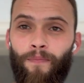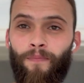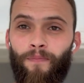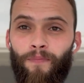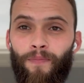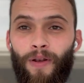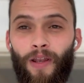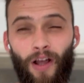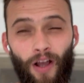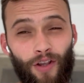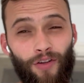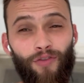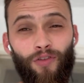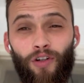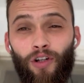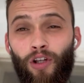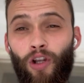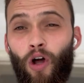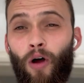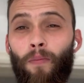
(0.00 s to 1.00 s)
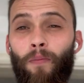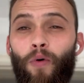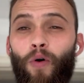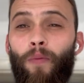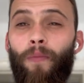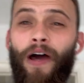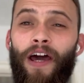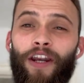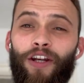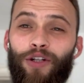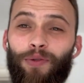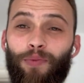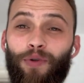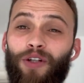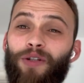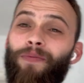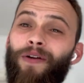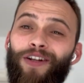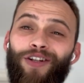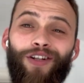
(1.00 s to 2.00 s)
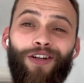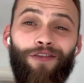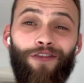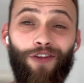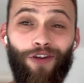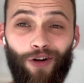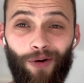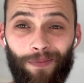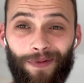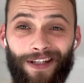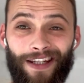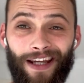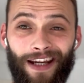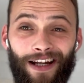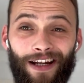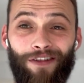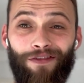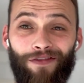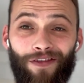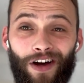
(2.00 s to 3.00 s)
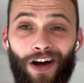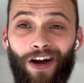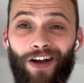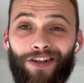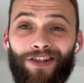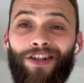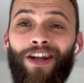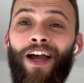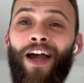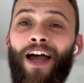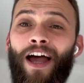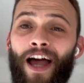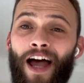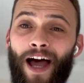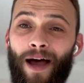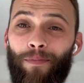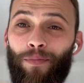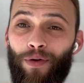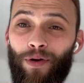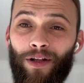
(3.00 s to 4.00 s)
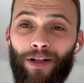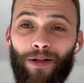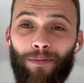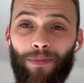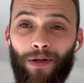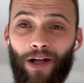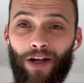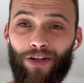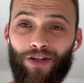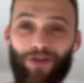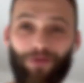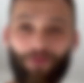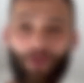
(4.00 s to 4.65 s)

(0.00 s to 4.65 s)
plaster a lot more manageable, especially if you're not particularly fast at putting the plaster